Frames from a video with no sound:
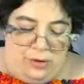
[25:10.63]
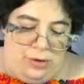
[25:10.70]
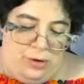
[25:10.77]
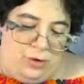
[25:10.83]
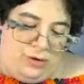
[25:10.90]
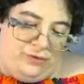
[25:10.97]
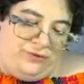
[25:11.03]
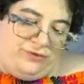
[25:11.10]

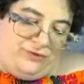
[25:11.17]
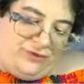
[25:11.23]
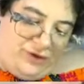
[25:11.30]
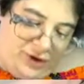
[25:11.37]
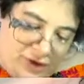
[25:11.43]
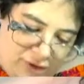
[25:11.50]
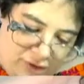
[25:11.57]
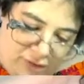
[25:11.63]
of
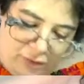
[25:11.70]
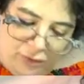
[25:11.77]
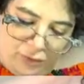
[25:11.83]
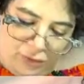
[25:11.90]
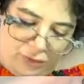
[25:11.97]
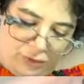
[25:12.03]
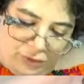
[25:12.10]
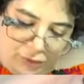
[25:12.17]

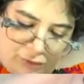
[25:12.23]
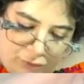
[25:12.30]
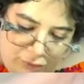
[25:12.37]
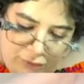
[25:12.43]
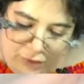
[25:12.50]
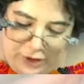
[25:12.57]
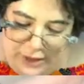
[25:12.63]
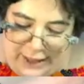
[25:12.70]

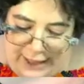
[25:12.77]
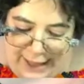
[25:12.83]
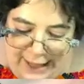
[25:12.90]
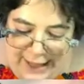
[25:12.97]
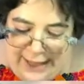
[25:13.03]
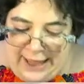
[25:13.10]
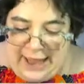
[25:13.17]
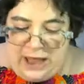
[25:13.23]

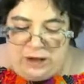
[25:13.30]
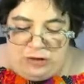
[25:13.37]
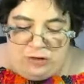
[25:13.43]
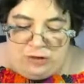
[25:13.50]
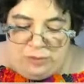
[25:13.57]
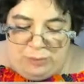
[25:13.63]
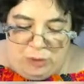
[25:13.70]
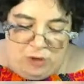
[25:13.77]
clay, and you
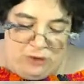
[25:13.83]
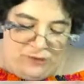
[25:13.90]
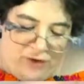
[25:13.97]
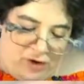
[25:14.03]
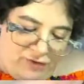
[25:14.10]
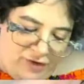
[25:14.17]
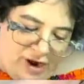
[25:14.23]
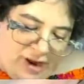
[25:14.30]
can move
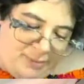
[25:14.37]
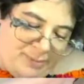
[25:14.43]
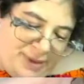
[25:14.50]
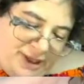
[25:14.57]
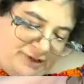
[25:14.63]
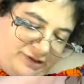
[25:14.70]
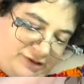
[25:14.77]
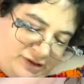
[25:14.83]
it around
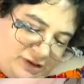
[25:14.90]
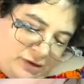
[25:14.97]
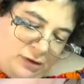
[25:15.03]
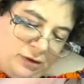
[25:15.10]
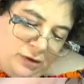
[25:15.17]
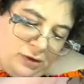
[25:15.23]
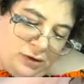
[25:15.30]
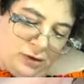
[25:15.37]
better
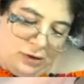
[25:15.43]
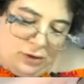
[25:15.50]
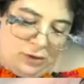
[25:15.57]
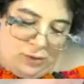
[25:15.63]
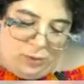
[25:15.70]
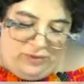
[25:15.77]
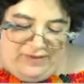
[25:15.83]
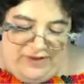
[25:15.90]

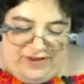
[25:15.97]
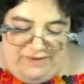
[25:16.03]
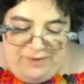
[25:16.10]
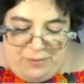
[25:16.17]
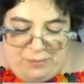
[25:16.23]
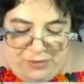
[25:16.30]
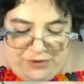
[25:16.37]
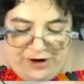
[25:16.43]
with
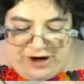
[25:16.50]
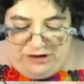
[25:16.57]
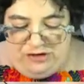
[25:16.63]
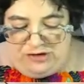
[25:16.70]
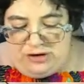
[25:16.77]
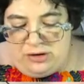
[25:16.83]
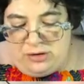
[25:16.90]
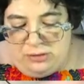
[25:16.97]
even
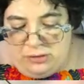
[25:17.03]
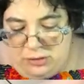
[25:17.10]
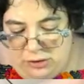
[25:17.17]
pressure